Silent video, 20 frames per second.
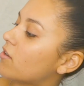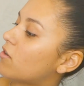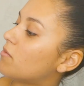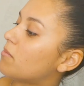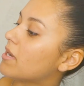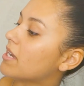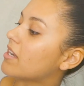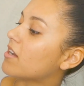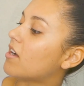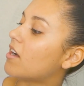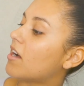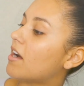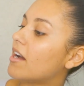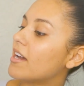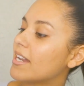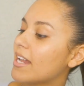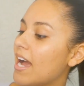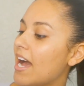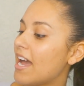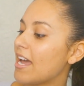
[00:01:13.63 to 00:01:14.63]
Oh my
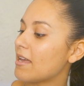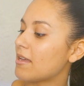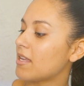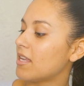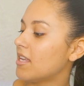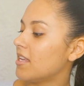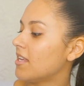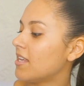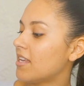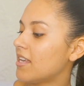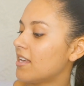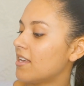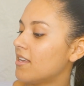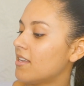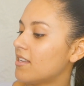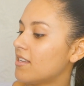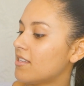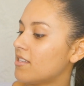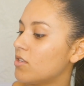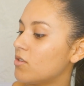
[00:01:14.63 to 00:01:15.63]
god,
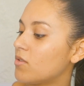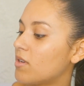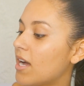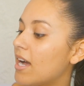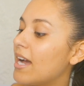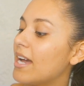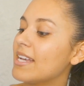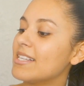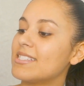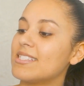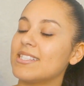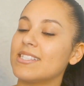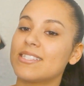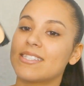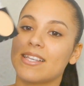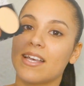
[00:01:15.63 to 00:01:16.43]
you guys, this